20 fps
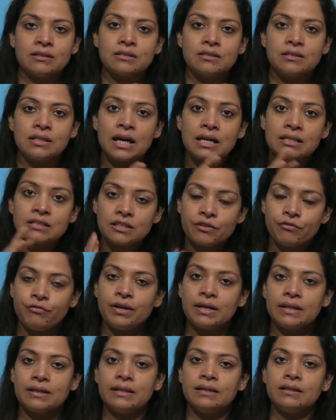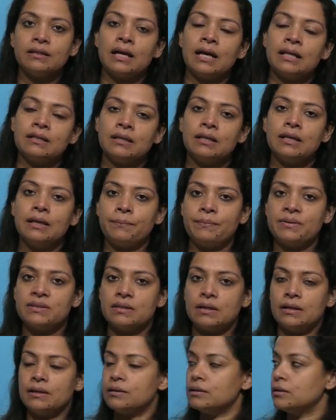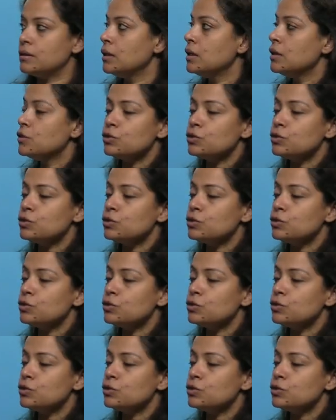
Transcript: It starts affecting at the epicenter.